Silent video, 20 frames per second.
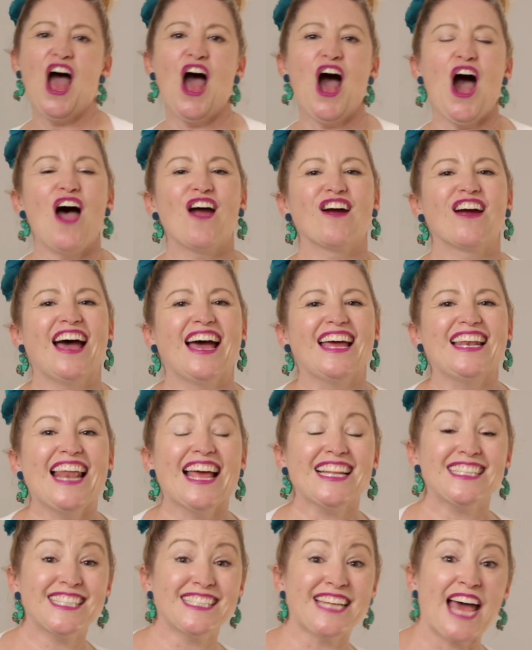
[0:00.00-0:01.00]
All right,
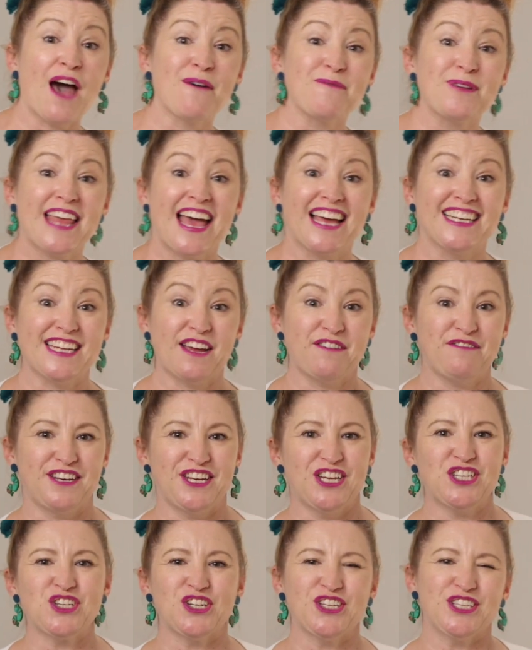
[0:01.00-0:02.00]
let's start with our
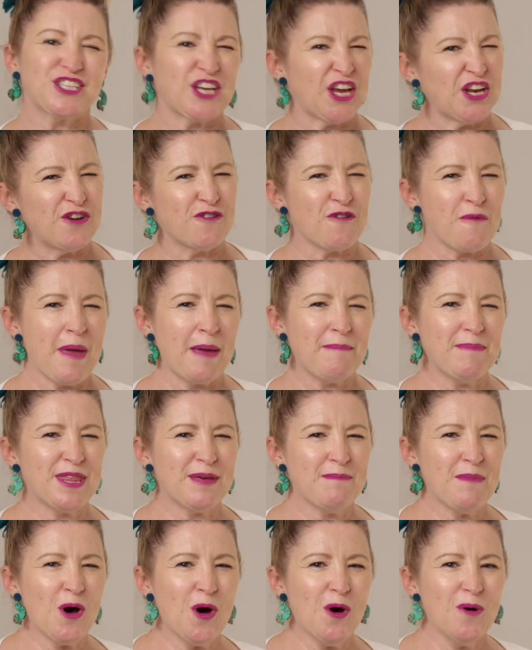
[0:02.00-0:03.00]
definitions. Can you remember
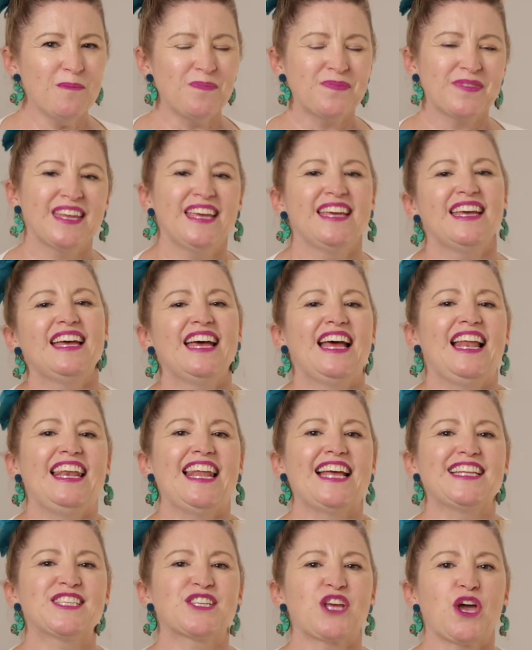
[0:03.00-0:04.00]
them all?
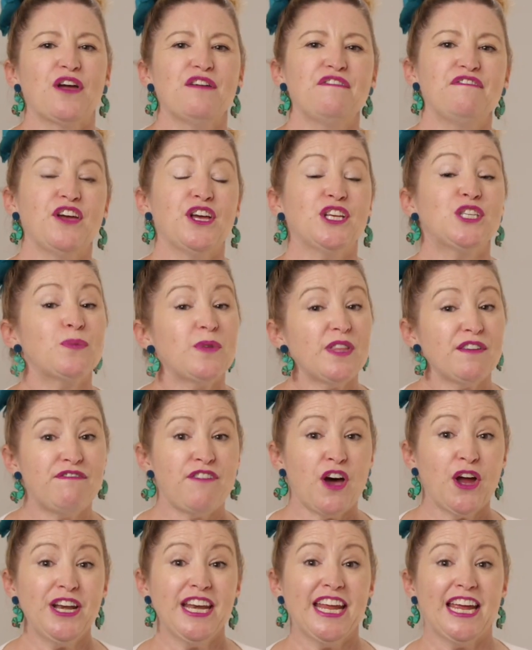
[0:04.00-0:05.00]
Let's go first with a
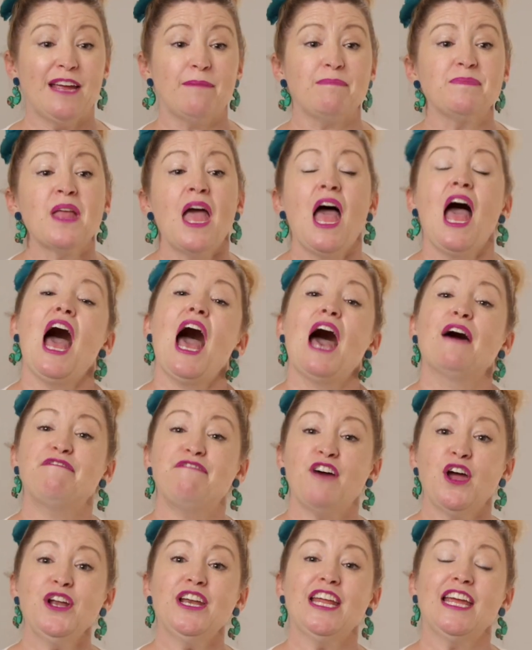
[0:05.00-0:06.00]
phoneme. A
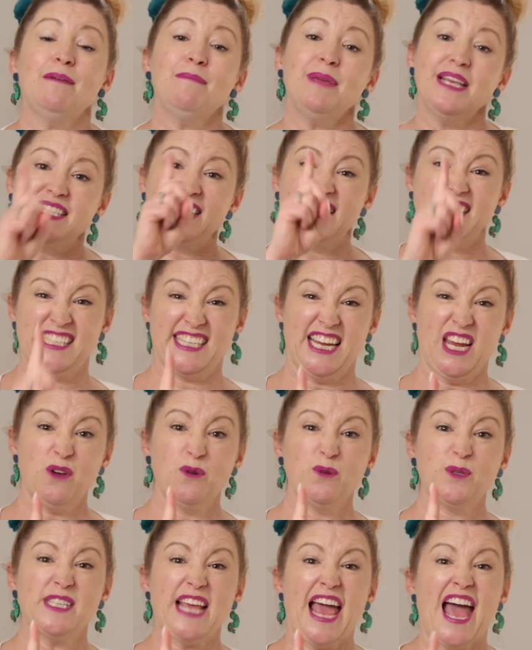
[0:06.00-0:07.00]
phoneme is a
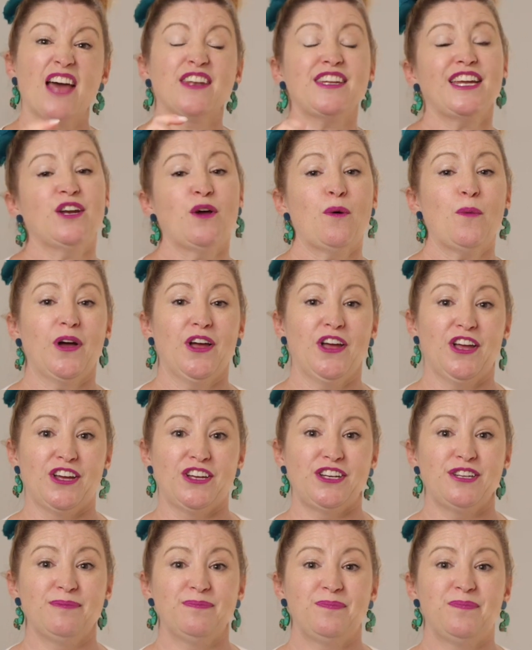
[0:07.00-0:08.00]
single sound in a
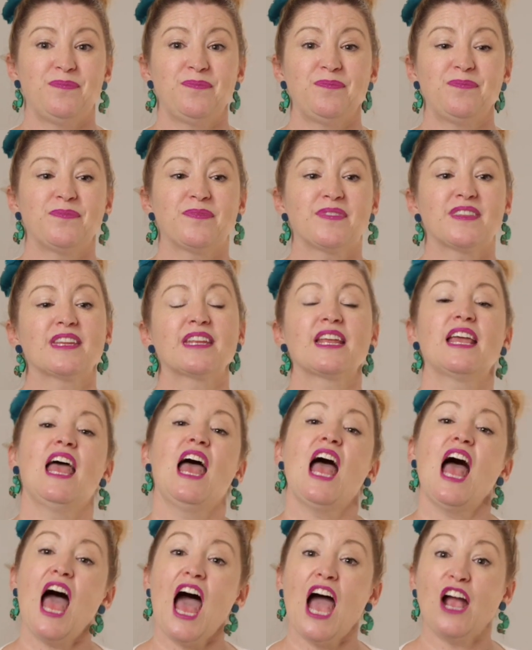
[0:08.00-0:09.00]
word.
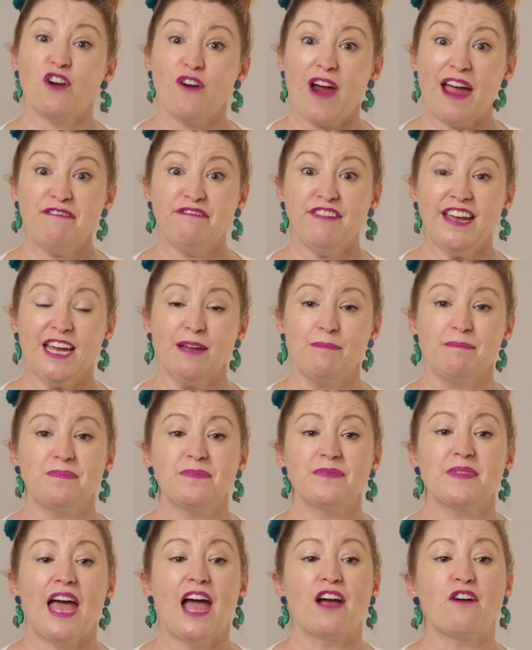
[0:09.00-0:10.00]
A grapheme.
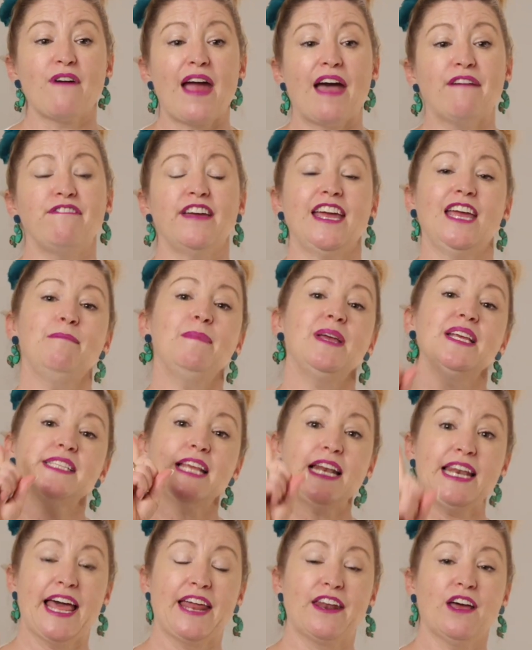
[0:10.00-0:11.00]
A grapheme is
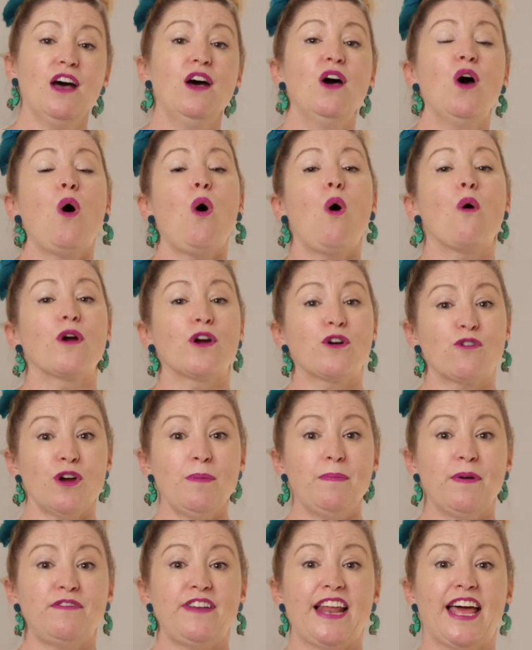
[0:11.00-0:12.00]
a letter or a
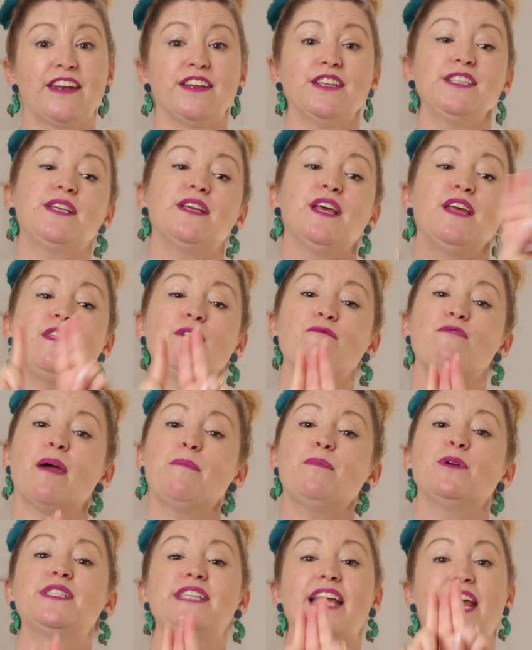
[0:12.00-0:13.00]
group of letters that
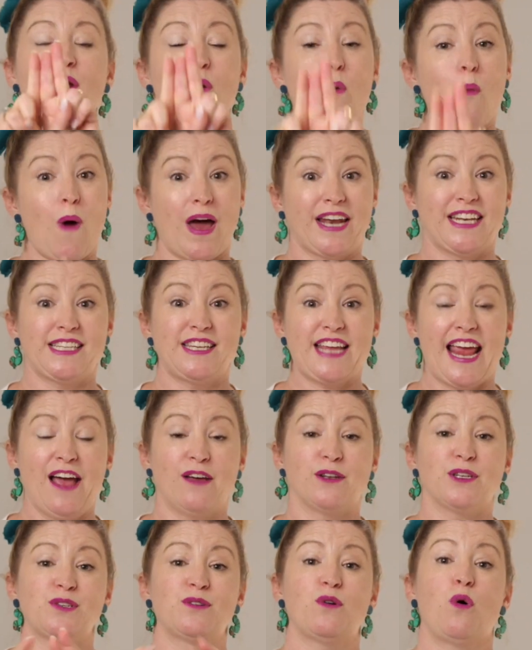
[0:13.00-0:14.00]
represent one
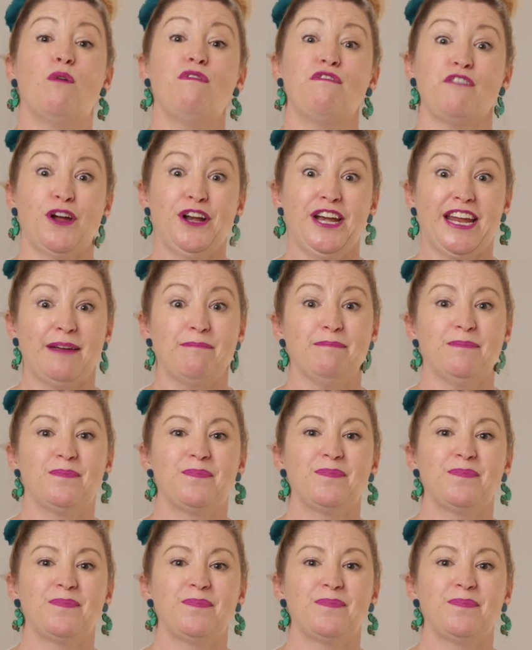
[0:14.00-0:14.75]
sound or phoneme.